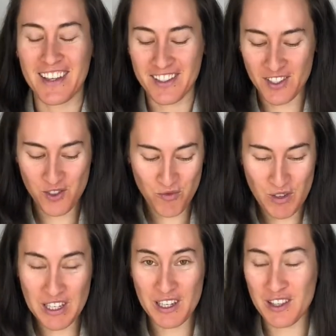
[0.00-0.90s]
This
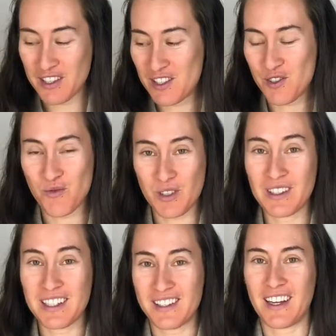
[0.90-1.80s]
is a
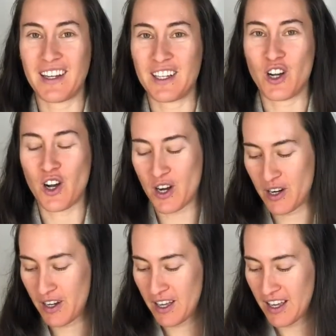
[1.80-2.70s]
really exciting card.